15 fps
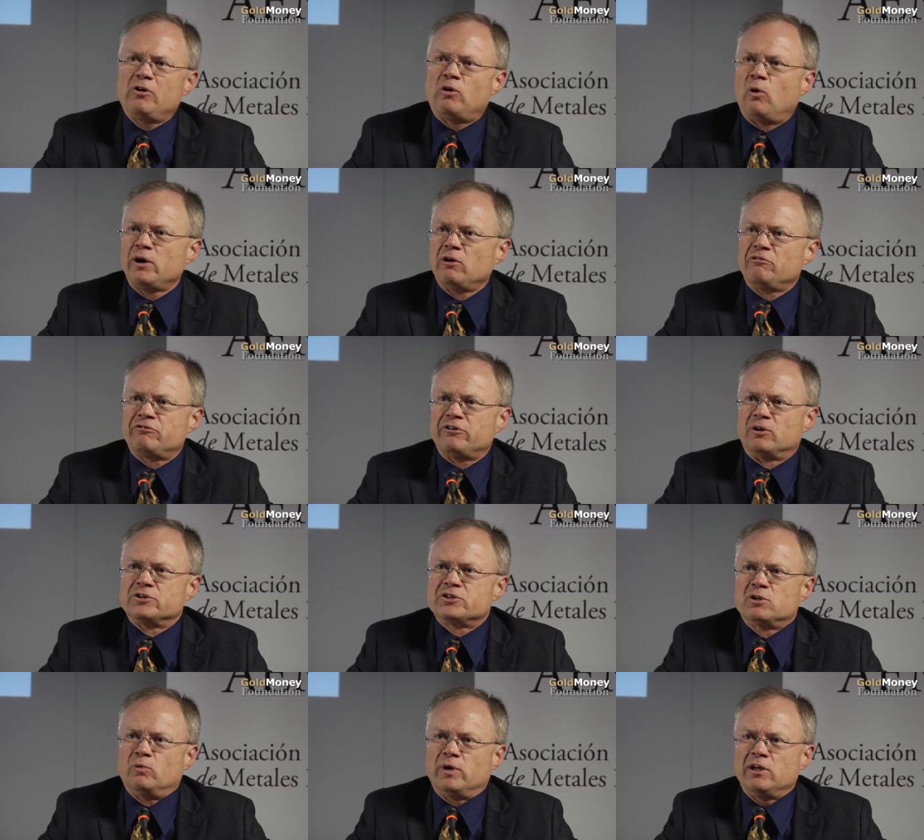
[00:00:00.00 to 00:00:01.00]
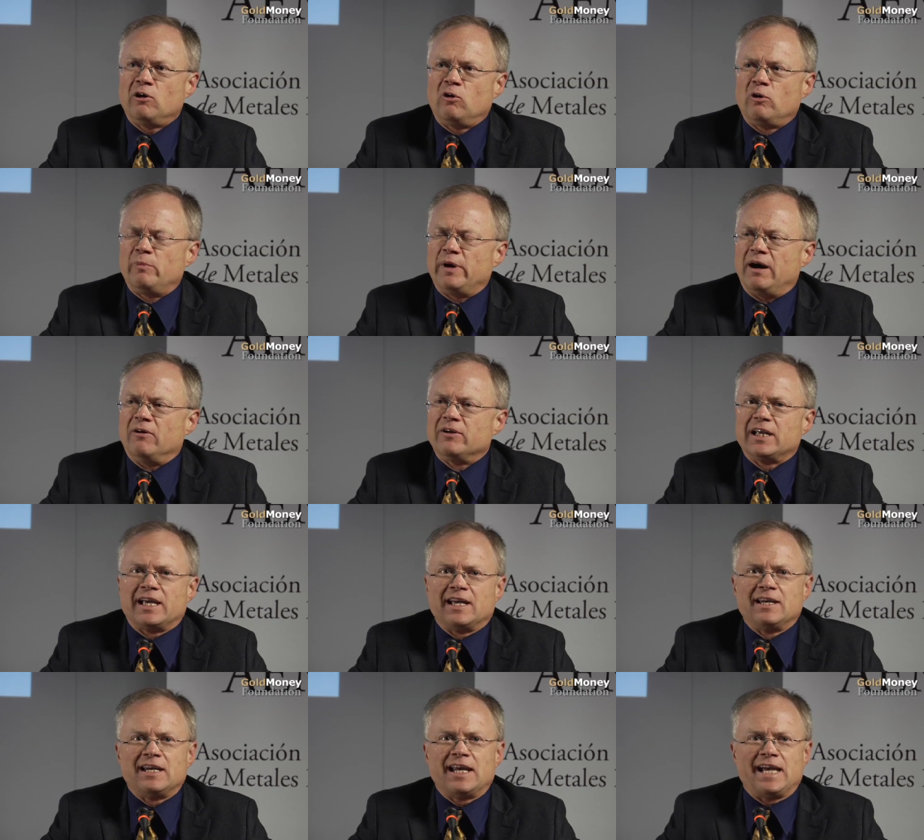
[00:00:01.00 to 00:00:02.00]
the oil fields that we know about
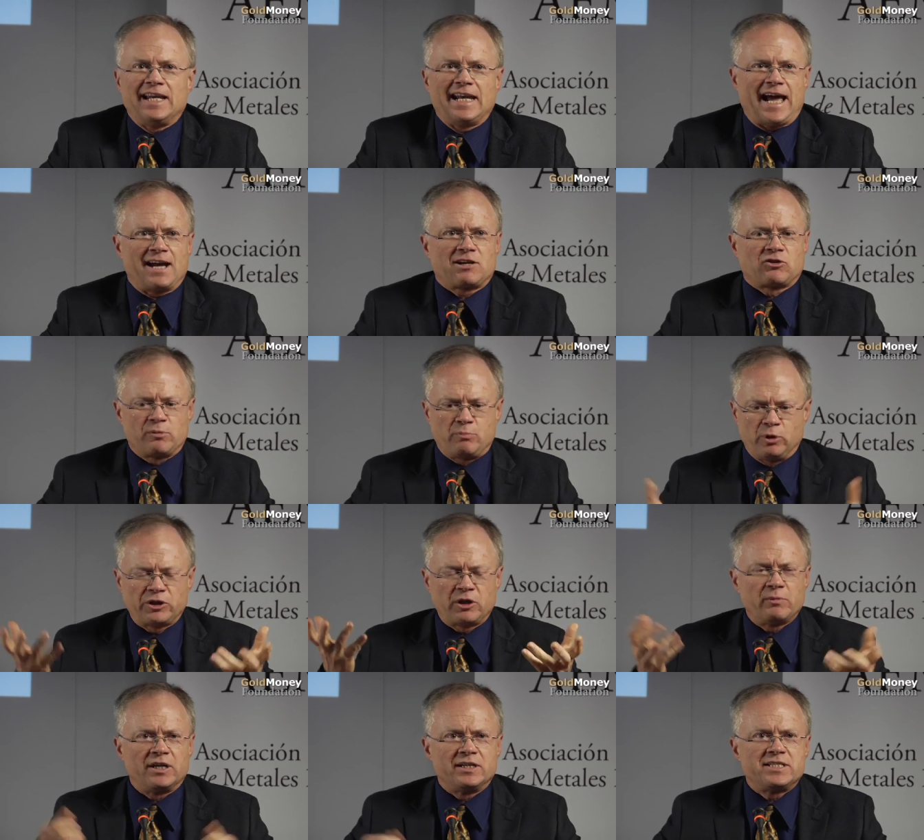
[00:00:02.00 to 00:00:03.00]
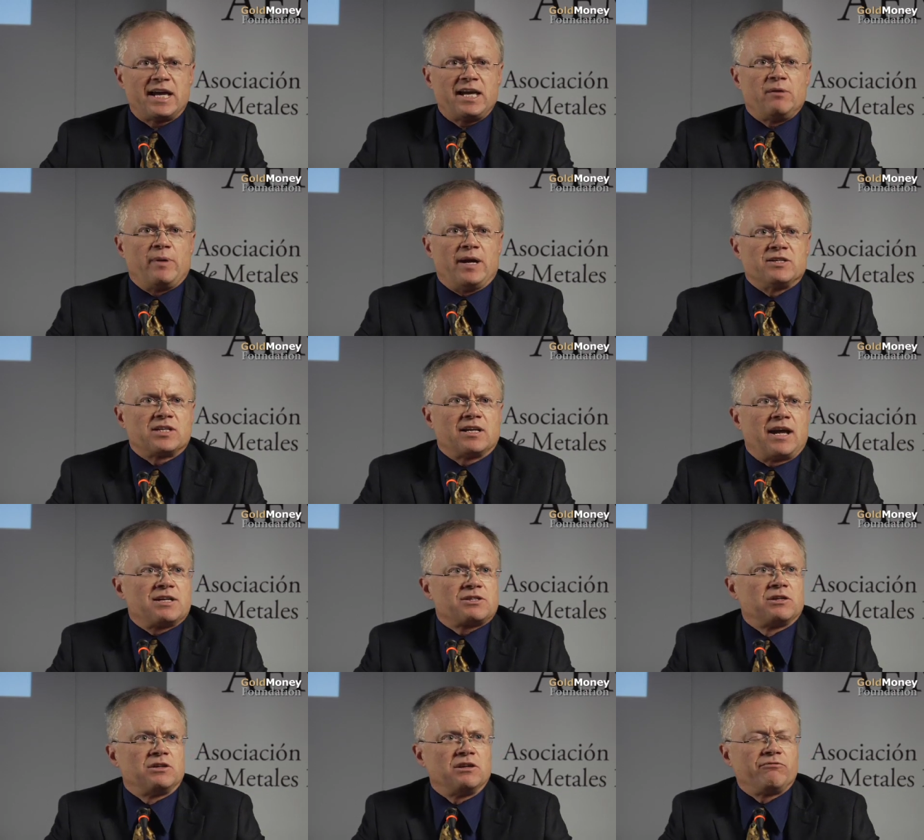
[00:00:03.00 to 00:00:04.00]
and, and actually put them in a database and
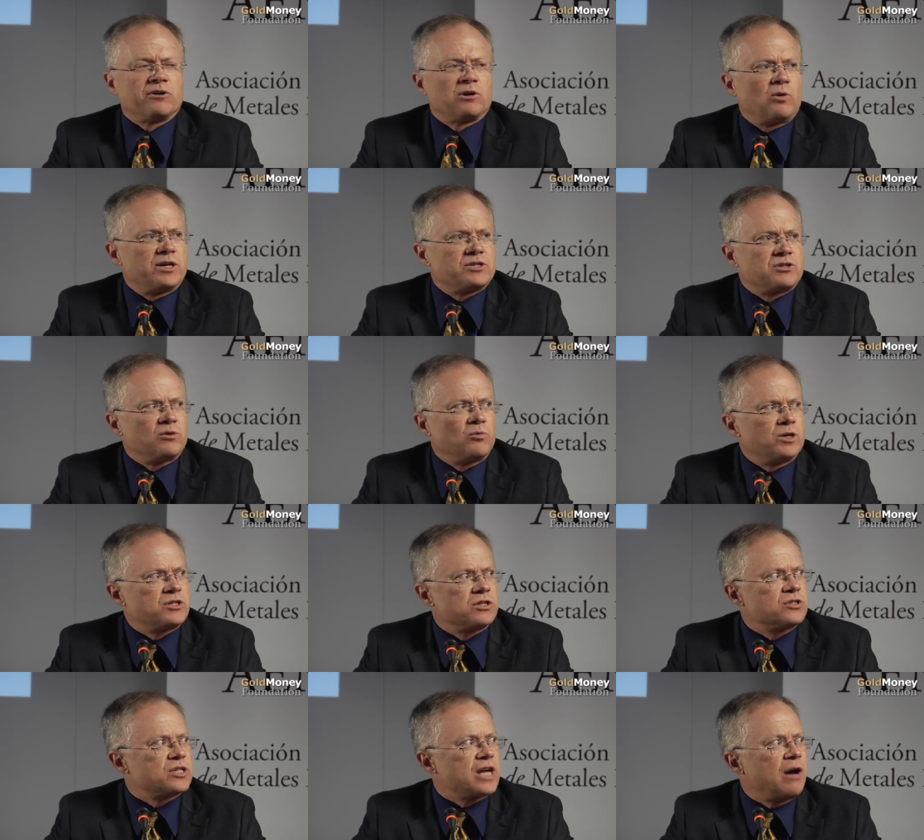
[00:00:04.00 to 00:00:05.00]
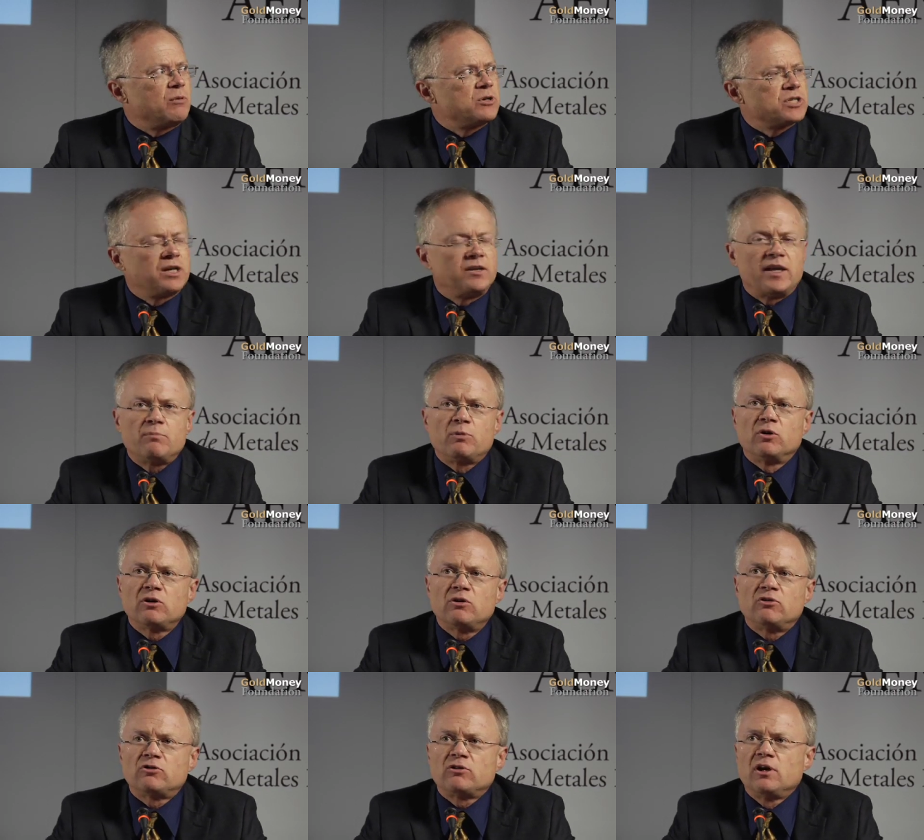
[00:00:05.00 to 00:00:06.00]
ask a different question, which is how much can they
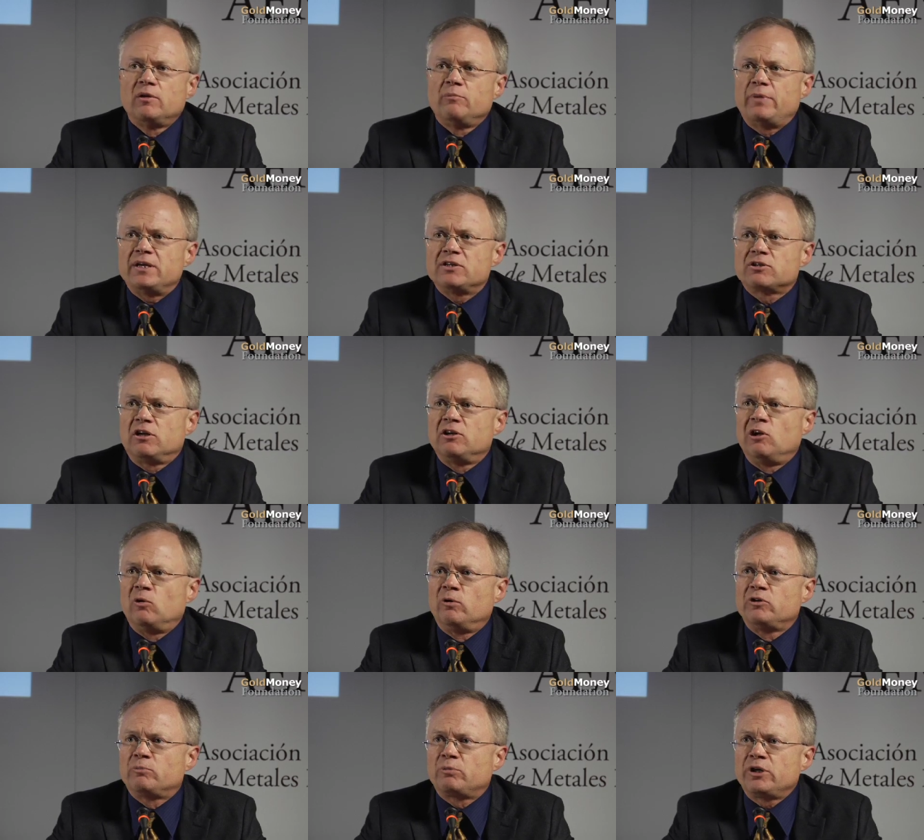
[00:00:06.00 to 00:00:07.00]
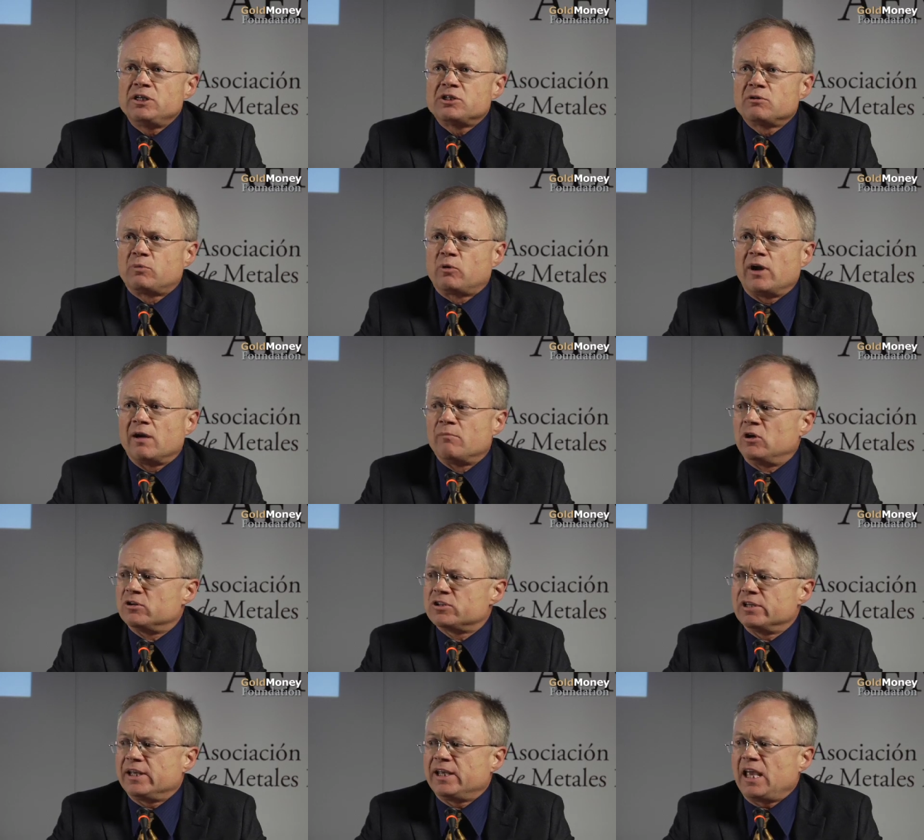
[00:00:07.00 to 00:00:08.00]
produce based on known depletion
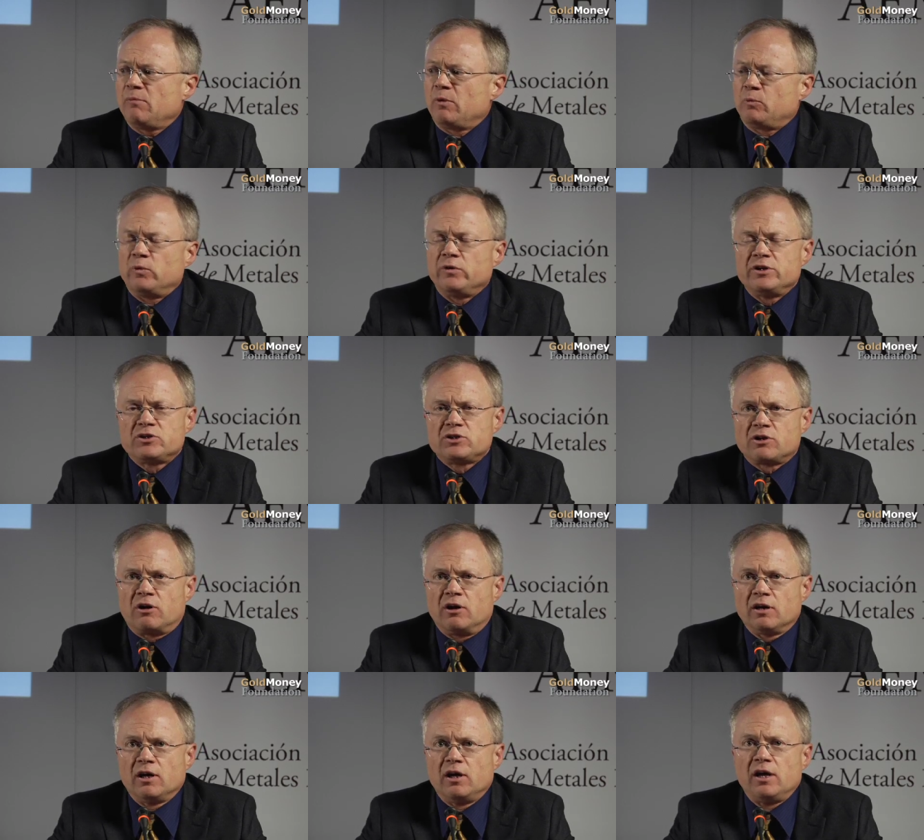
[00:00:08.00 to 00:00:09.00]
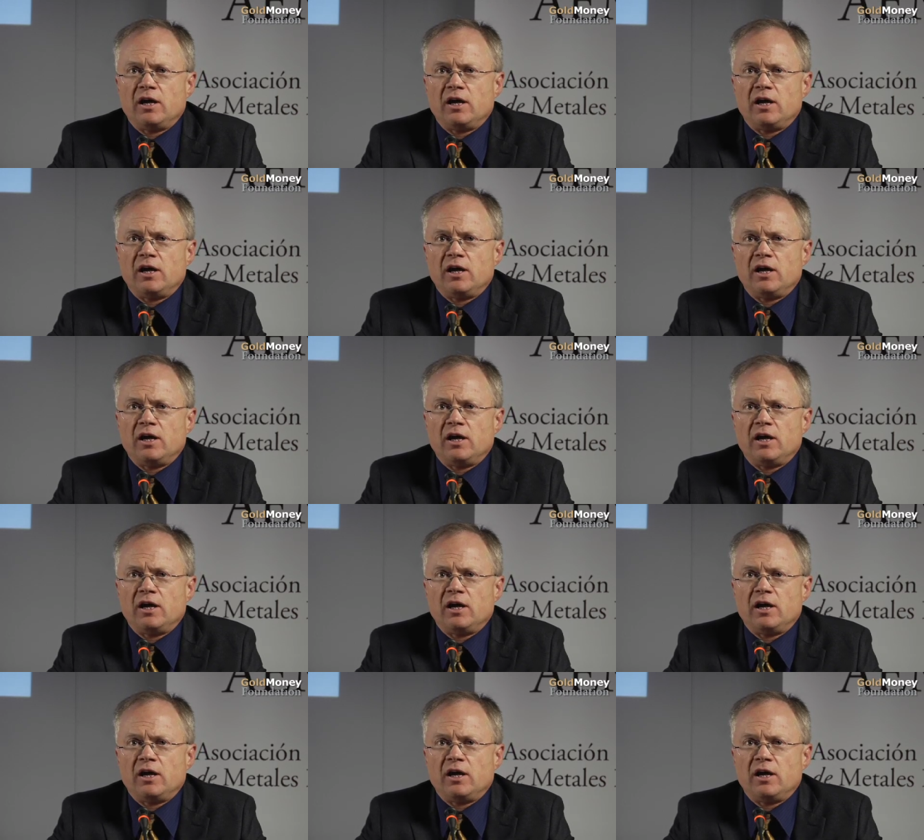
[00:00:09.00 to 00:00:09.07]
parameters? And they came up with this chart.